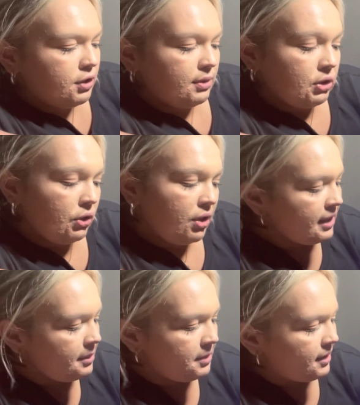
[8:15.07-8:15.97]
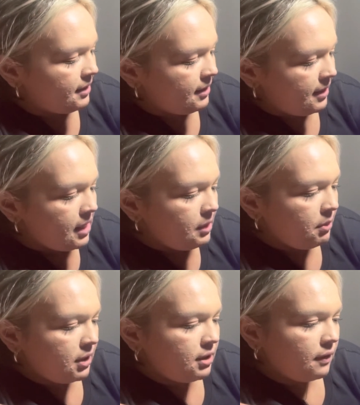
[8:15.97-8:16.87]
to as Christmas disease
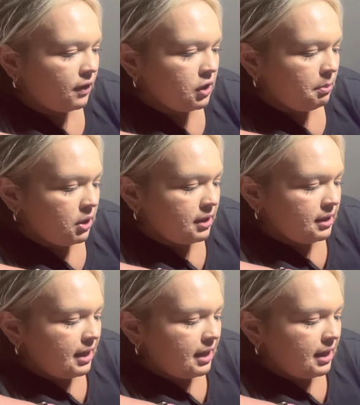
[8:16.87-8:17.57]
because the first person